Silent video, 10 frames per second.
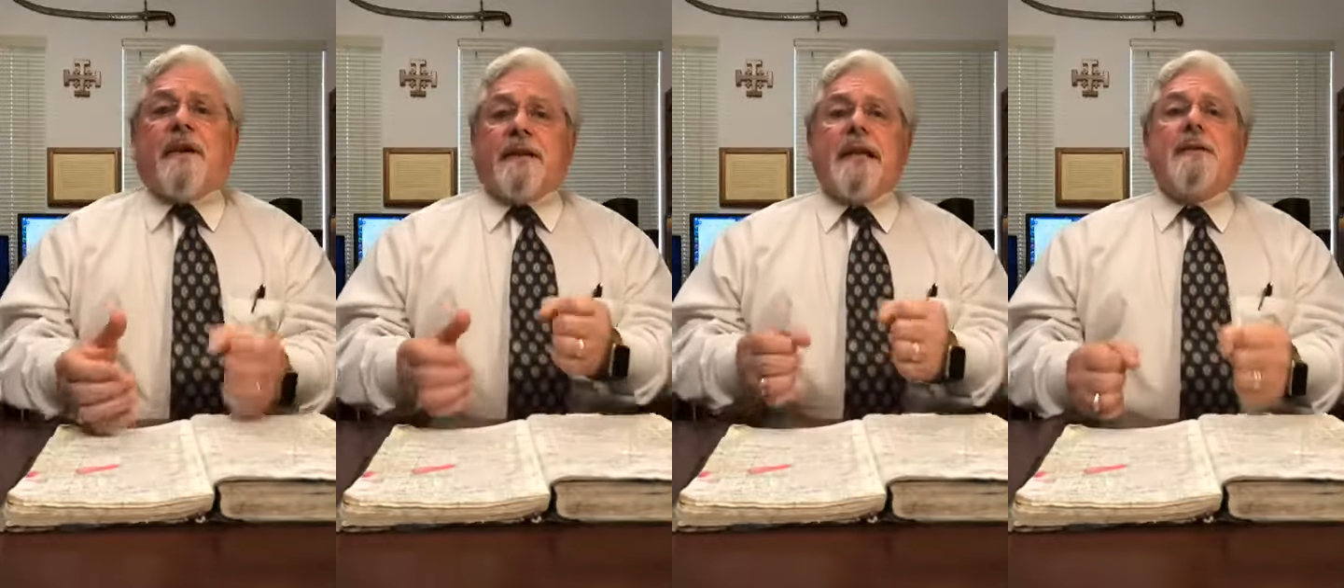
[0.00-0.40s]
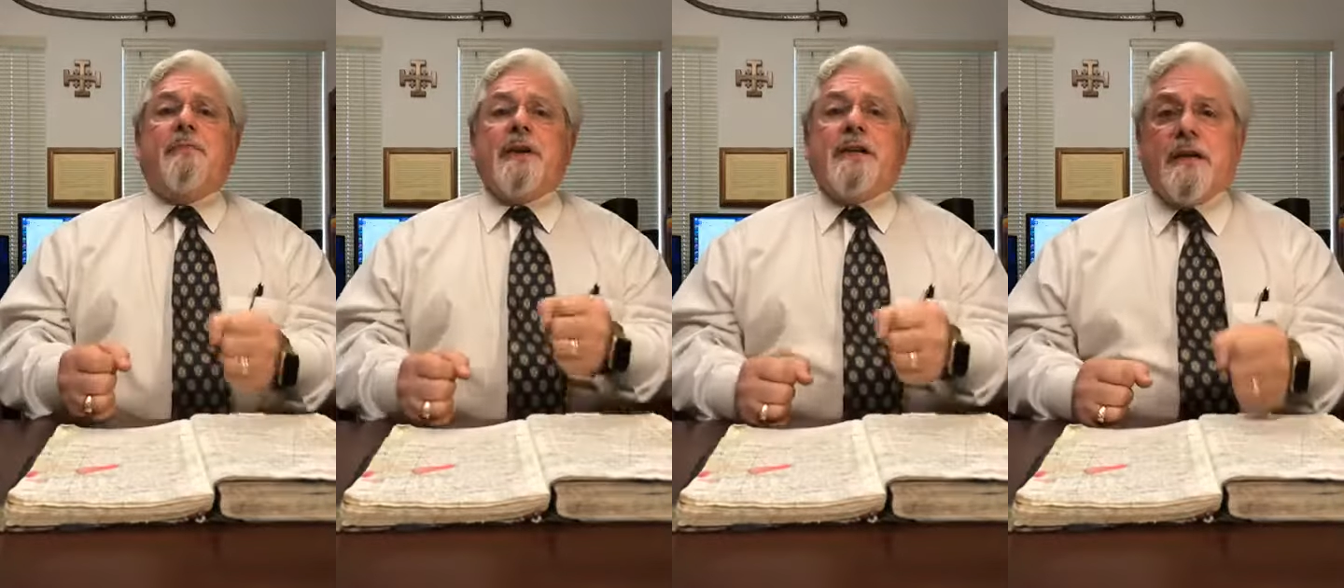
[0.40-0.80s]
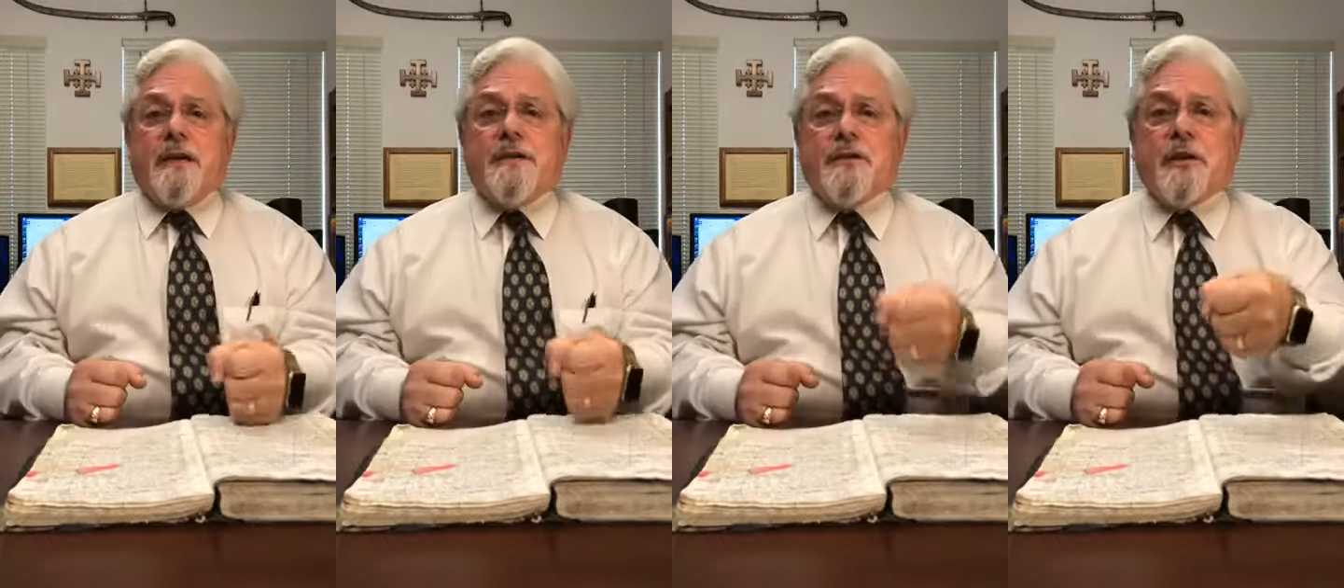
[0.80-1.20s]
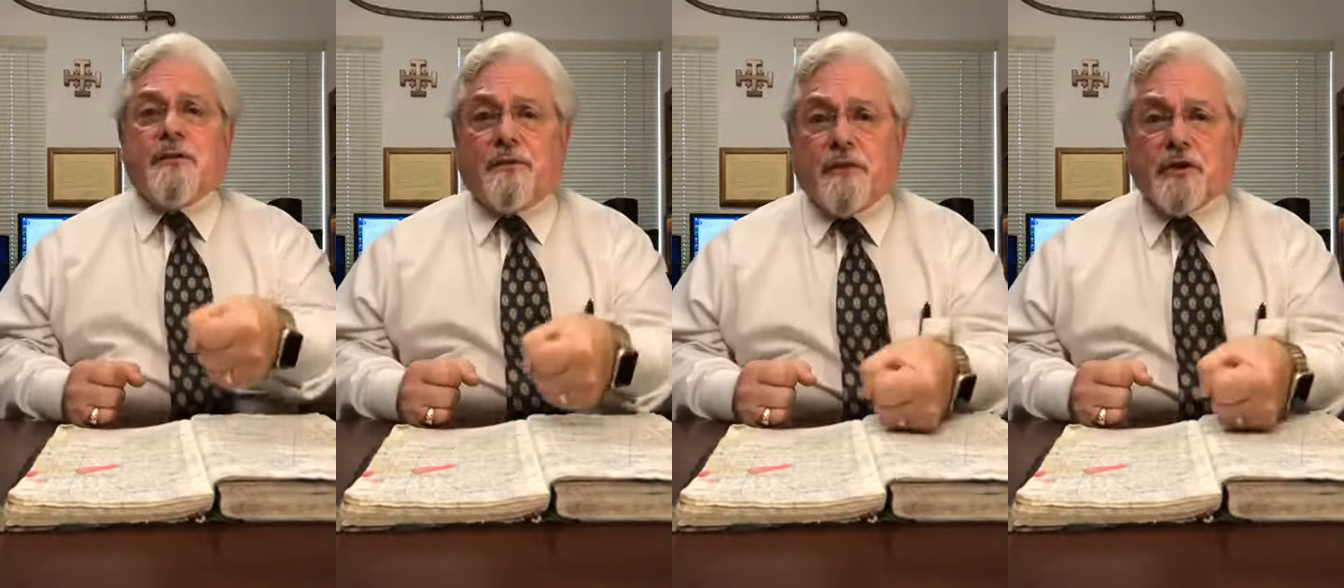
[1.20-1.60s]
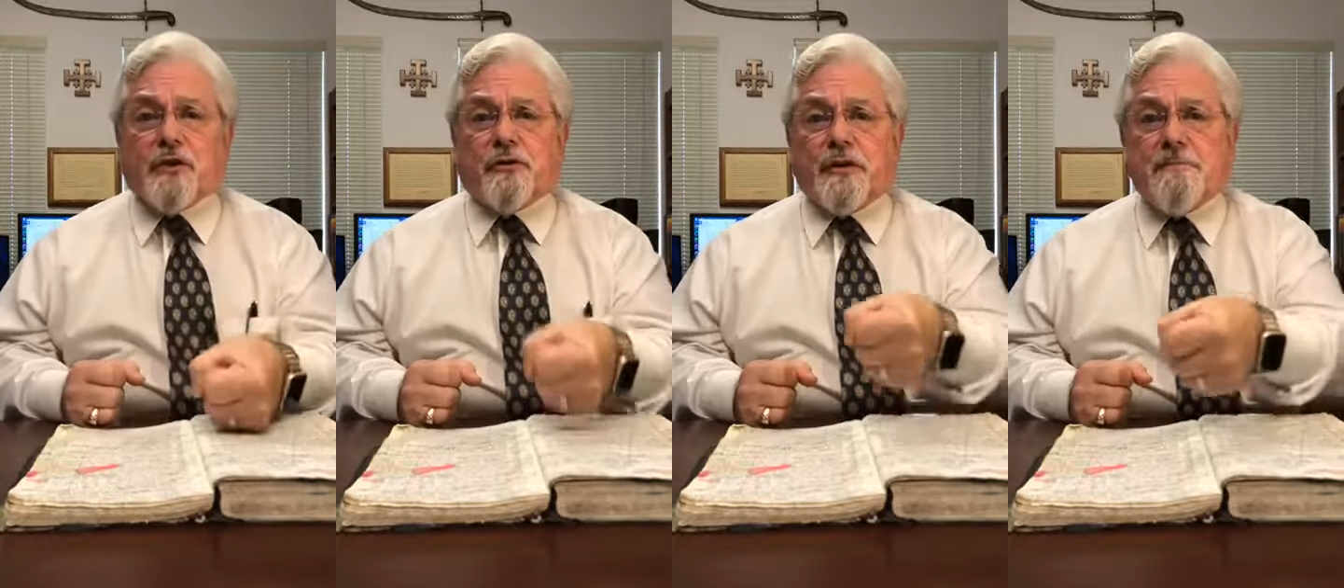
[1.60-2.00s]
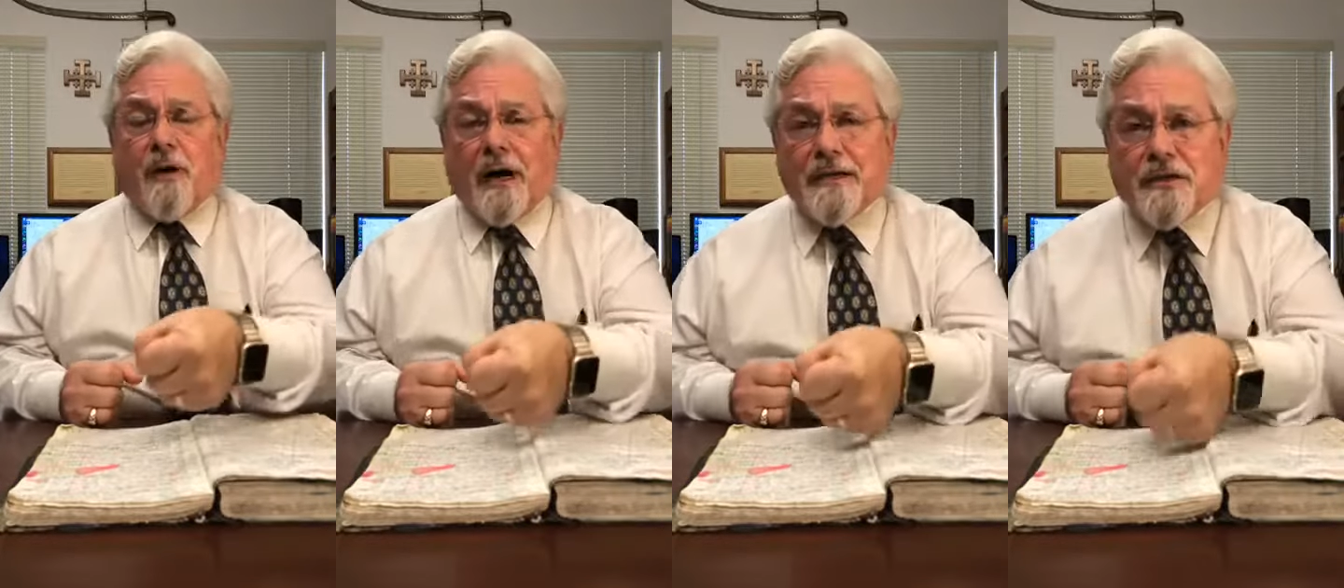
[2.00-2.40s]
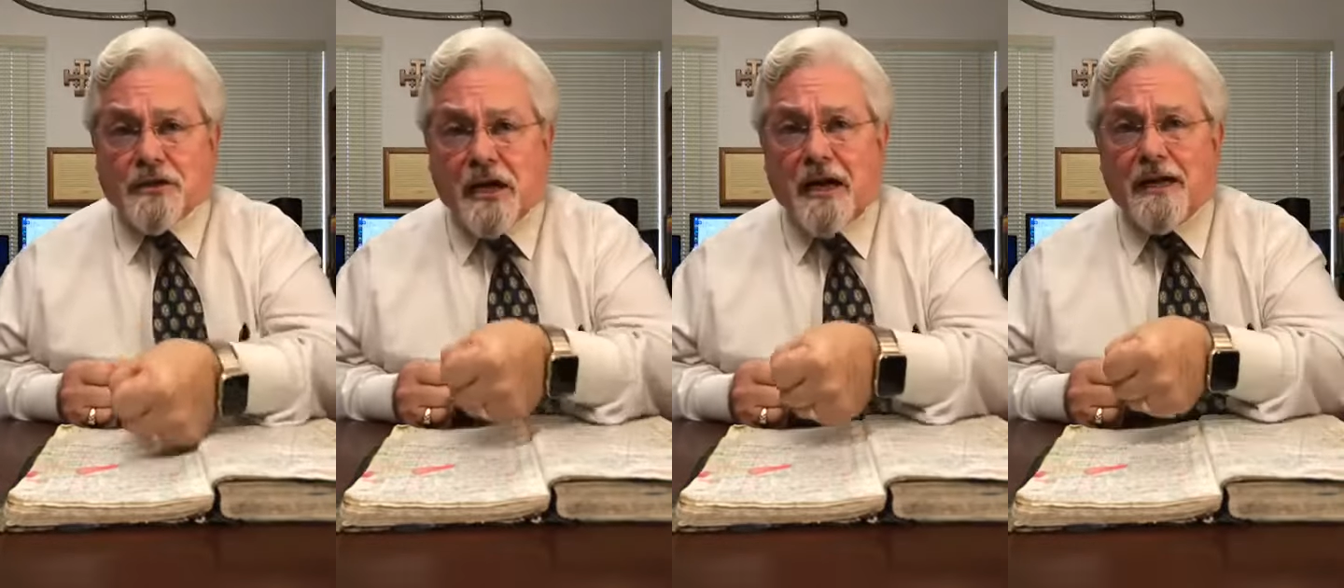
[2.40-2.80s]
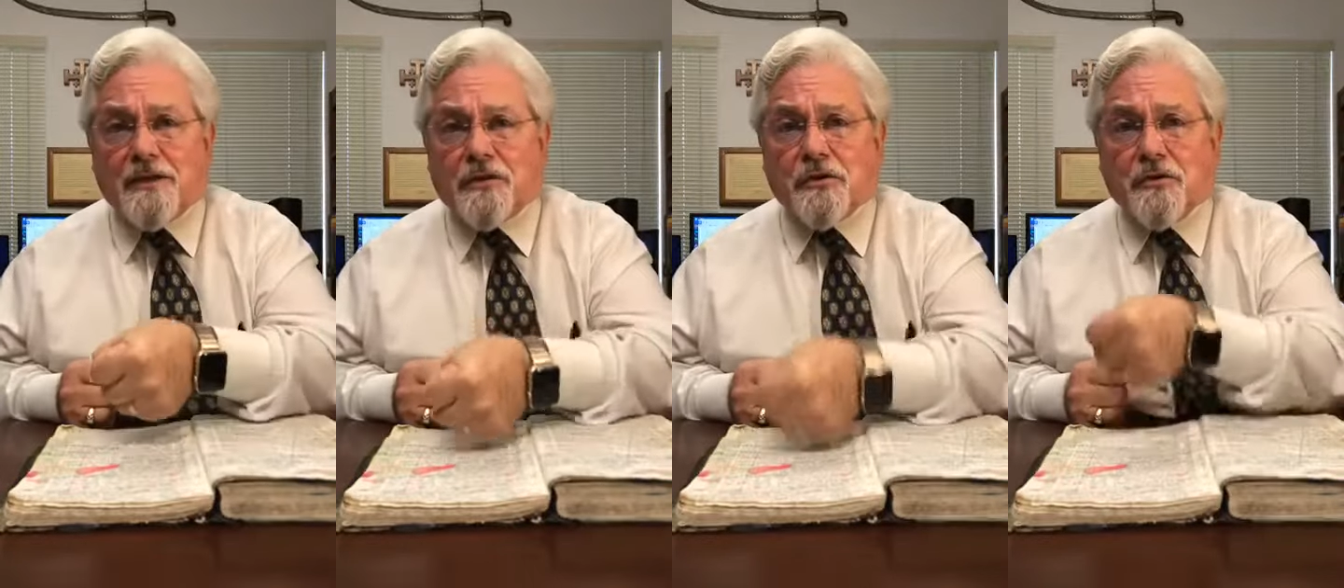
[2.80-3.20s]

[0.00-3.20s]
that he begins officially by saying